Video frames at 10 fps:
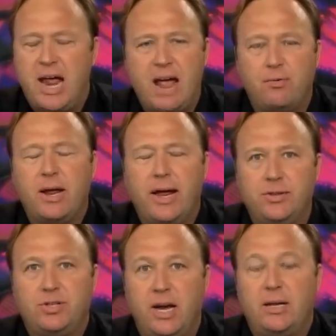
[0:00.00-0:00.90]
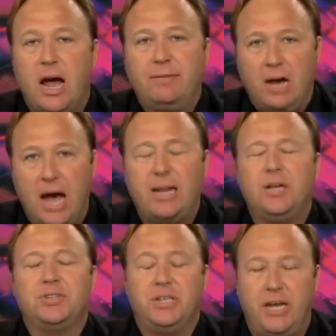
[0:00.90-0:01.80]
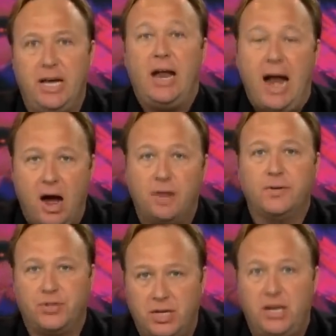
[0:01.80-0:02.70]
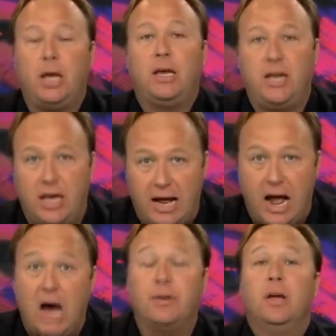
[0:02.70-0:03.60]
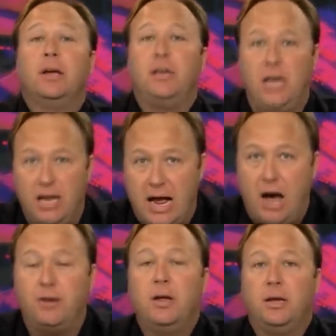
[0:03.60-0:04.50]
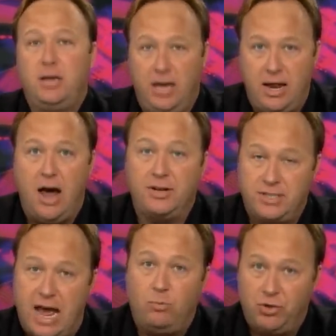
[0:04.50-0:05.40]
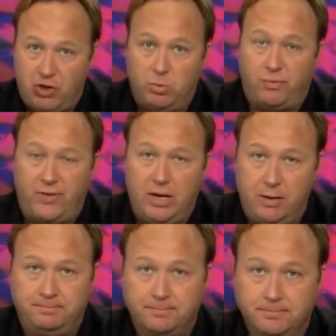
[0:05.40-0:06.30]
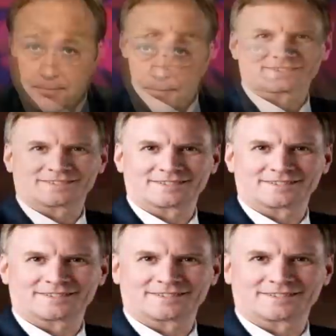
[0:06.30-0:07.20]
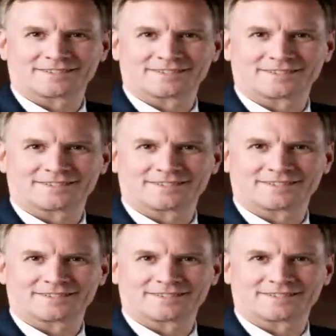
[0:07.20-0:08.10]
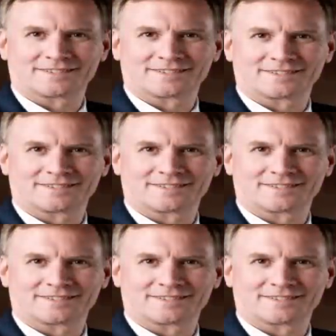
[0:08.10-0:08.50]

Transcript: every instinct I've got is get out of the city, get out, get out, get out. Is that what you were feeling? Oh boy, I tell you, we we were feeling it